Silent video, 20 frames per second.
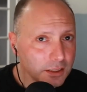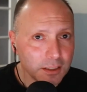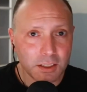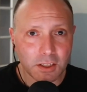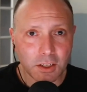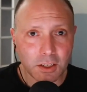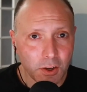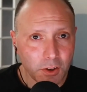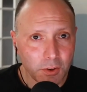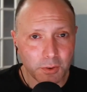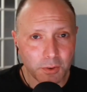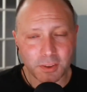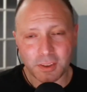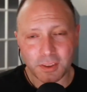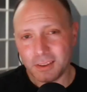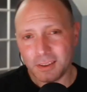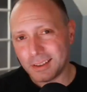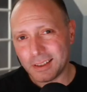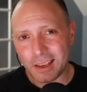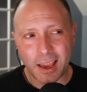you know,
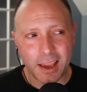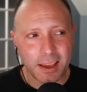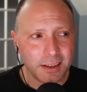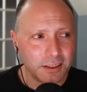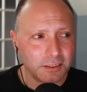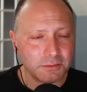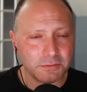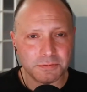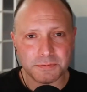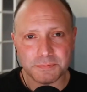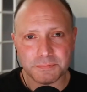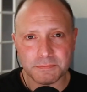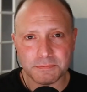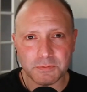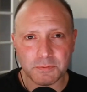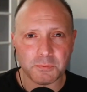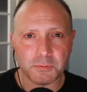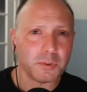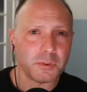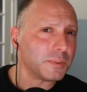kind of
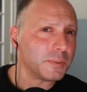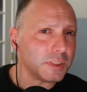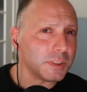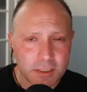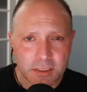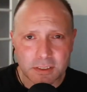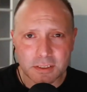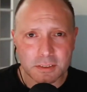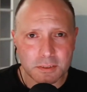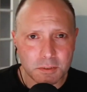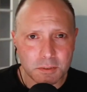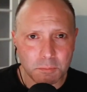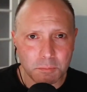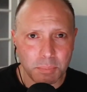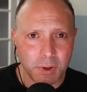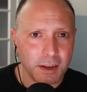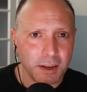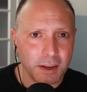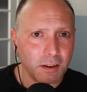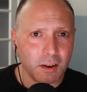frivolous,
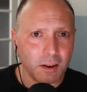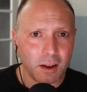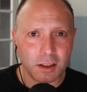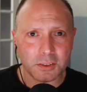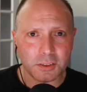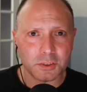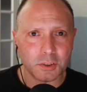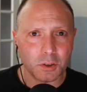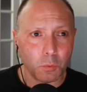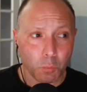but also